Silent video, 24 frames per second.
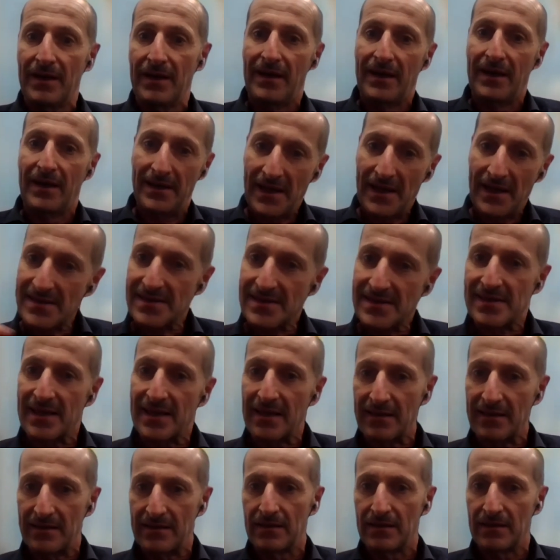and that's
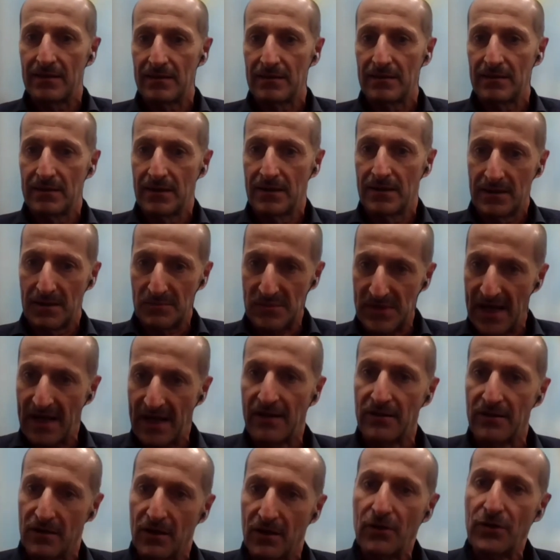exactly the
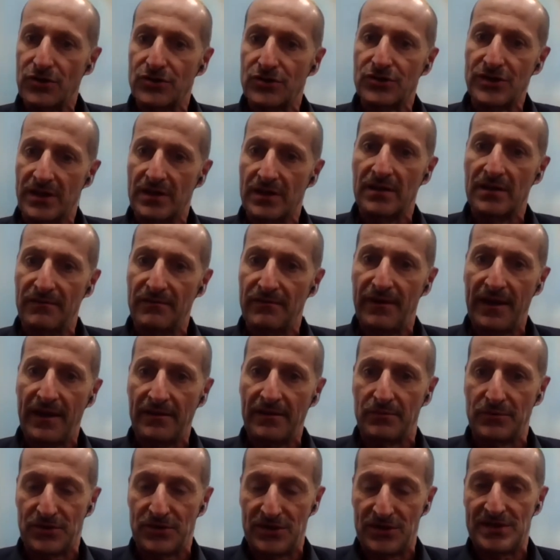psychological
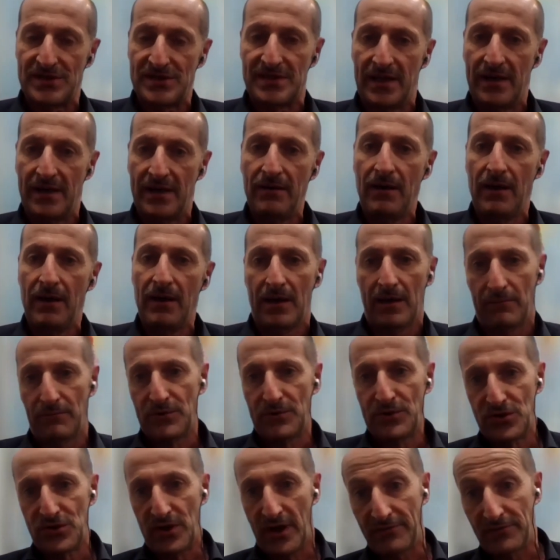effect which is there,
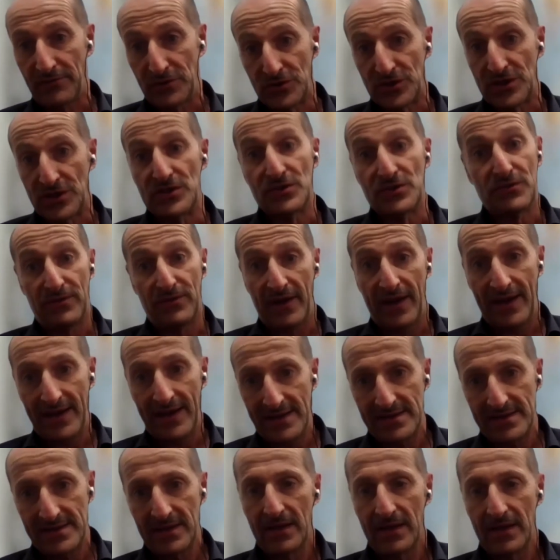which you have to change
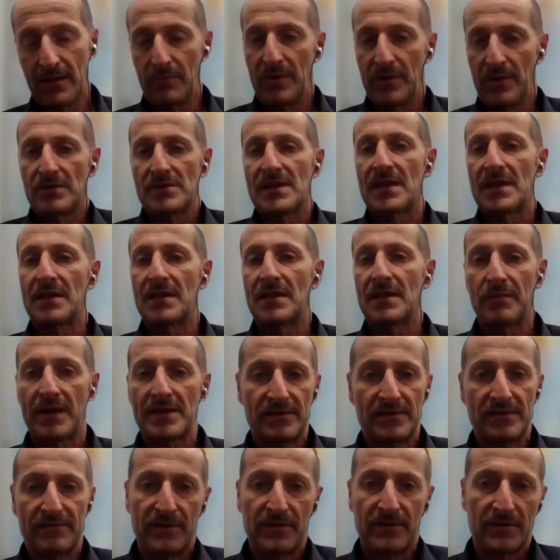fast, because
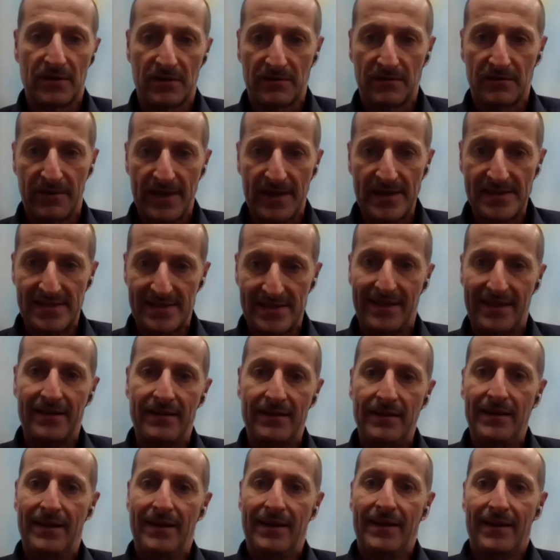otherwise, if you're not fast
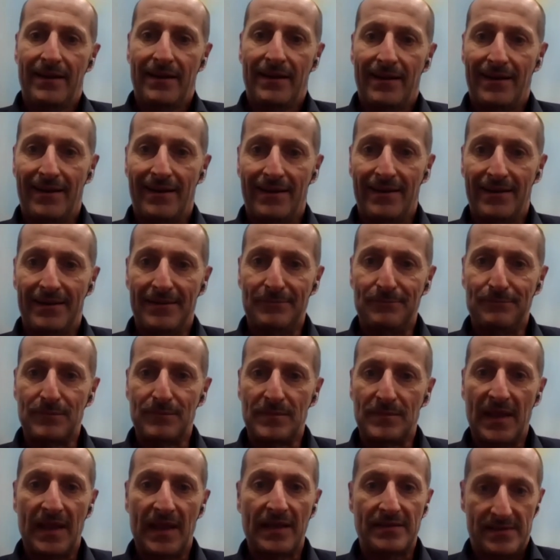there,
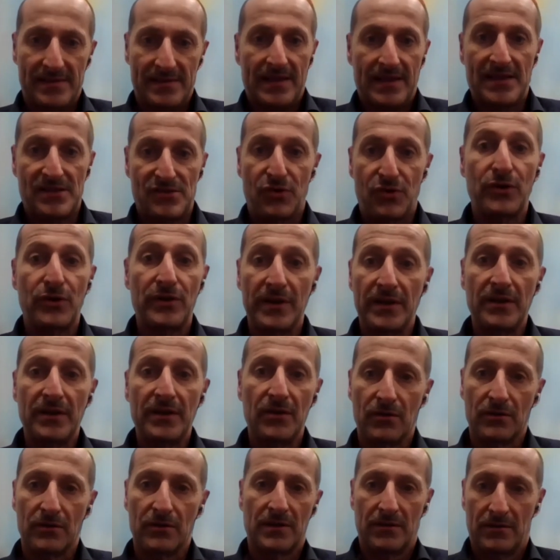that's hurting
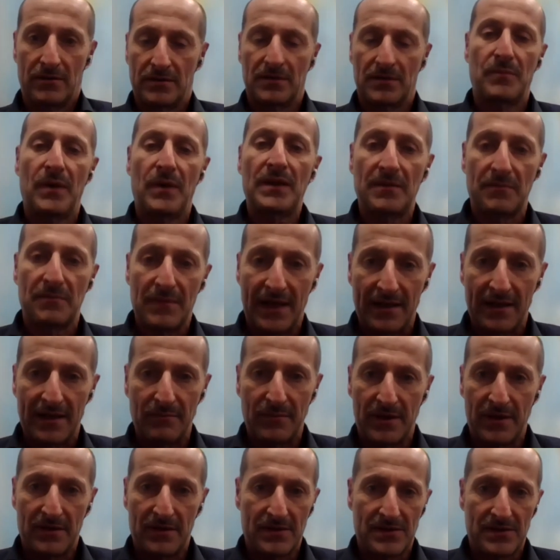you on the bottom
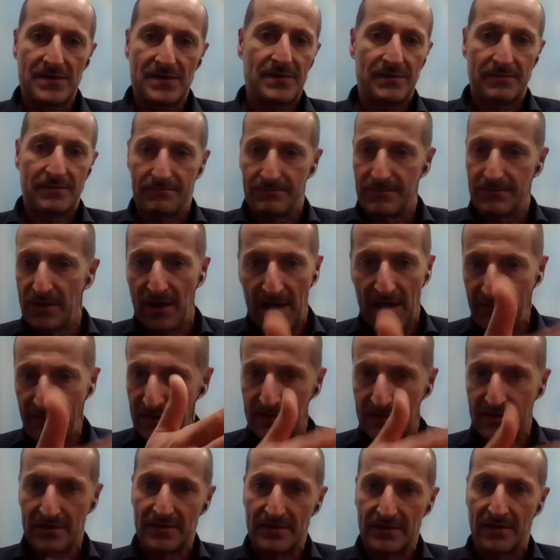line, because you have
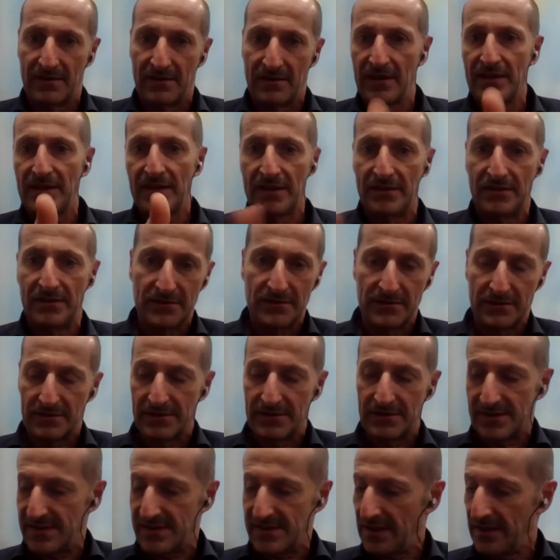the thing that
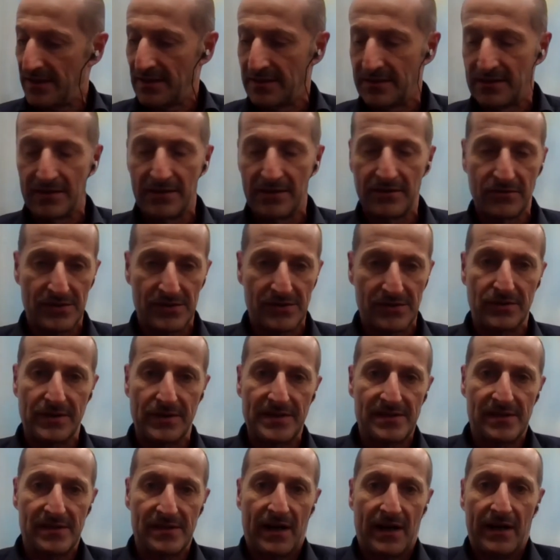you said, that the interest
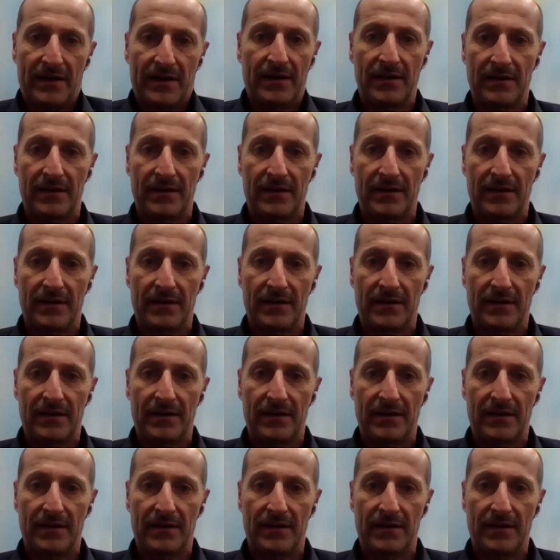rates are high,